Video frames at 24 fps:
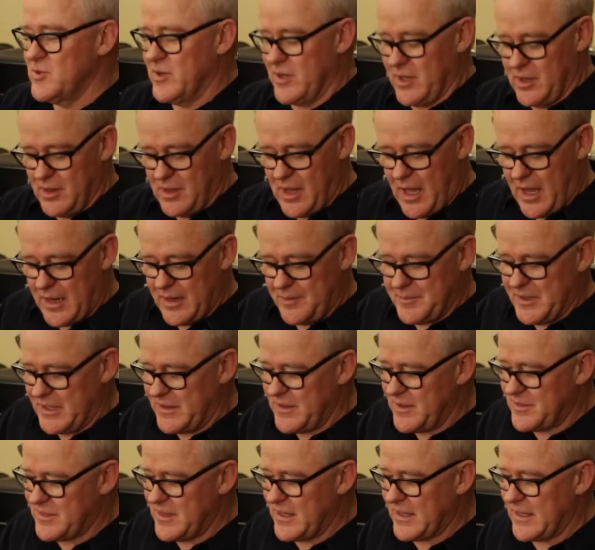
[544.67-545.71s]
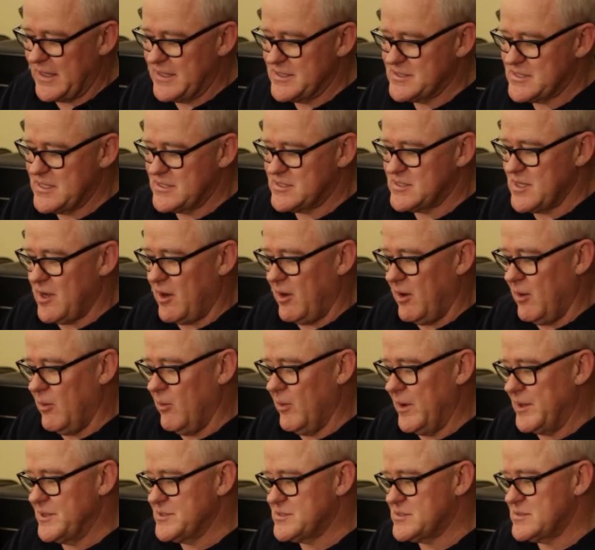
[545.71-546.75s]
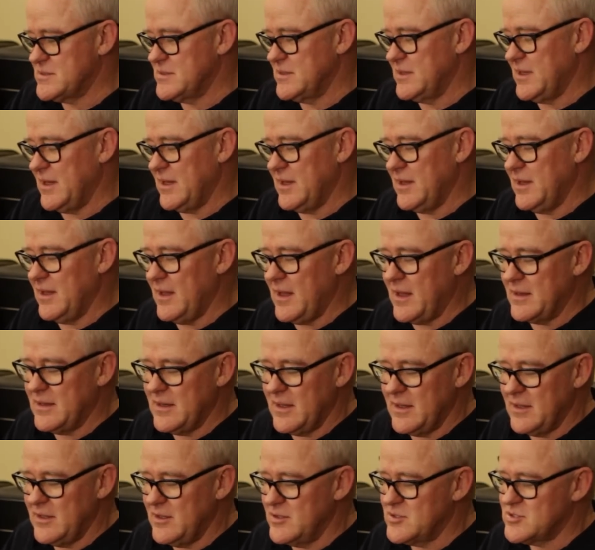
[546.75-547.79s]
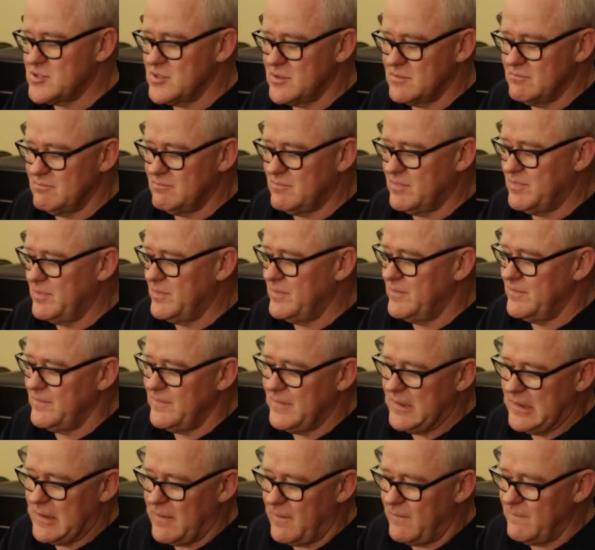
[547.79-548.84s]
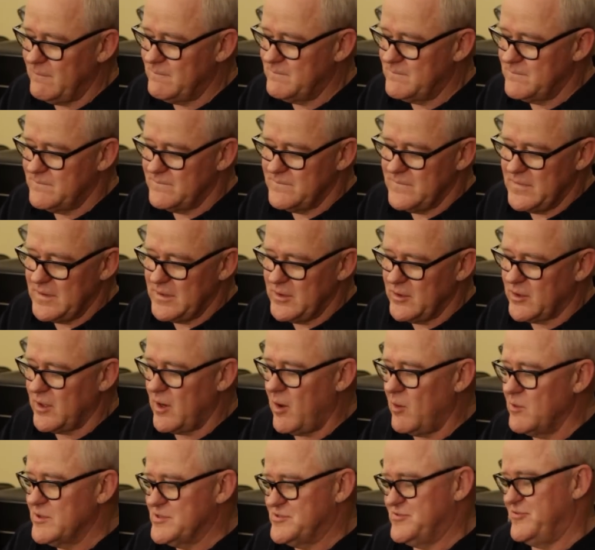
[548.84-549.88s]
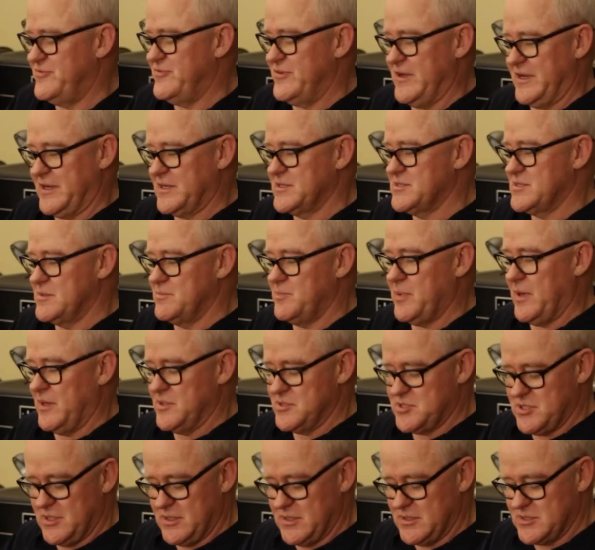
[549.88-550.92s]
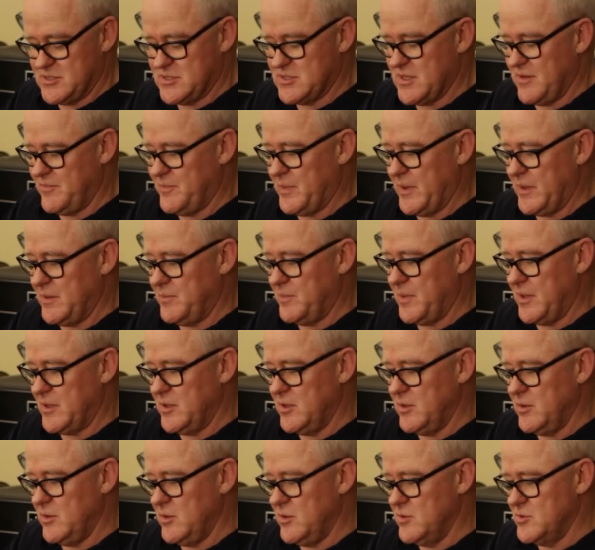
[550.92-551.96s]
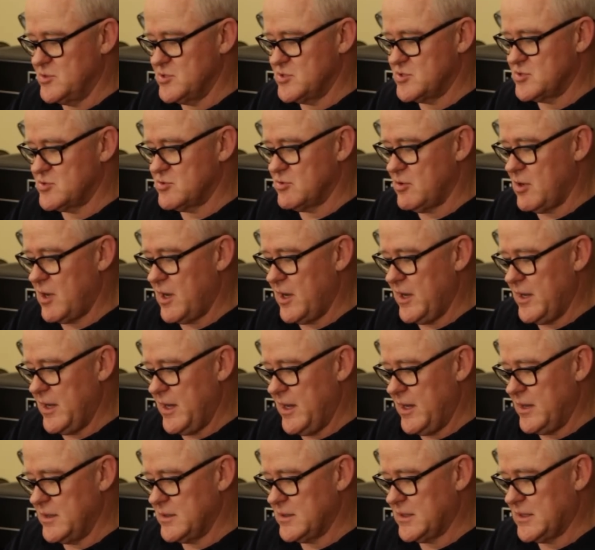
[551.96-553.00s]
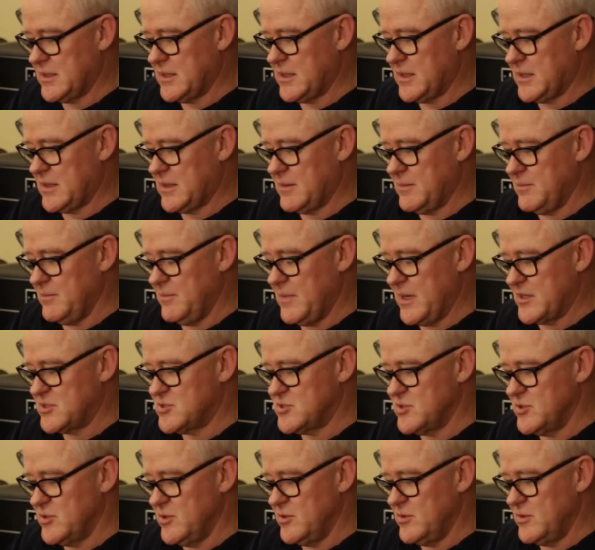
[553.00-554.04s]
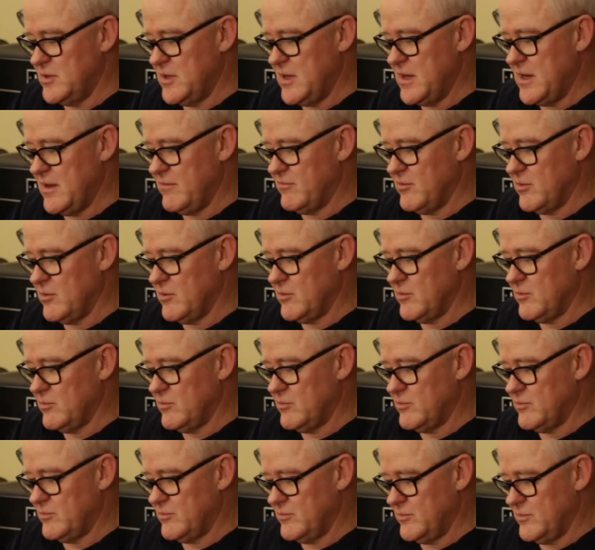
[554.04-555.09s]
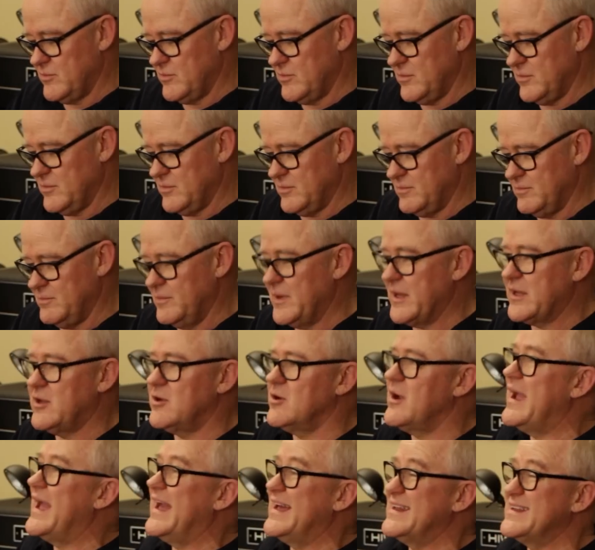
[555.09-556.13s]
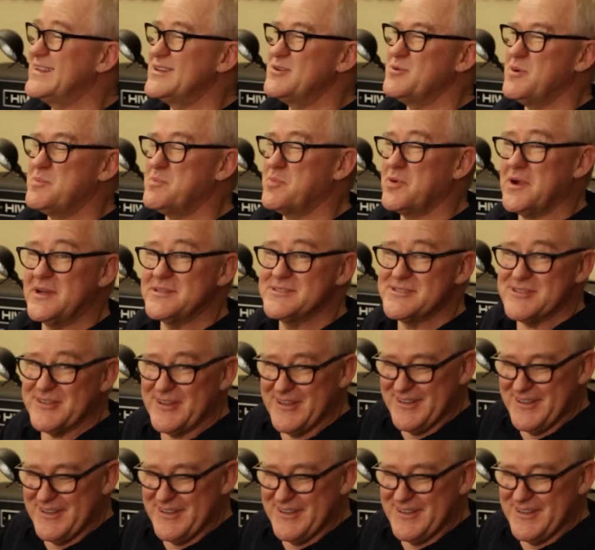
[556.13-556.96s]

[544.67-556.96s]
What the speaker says: it a lot. I mean, the thing is, it's always, and you shouldn't, you can always fix and punch in and stuff, but you just try and make sure you never make your hand into a pretzel.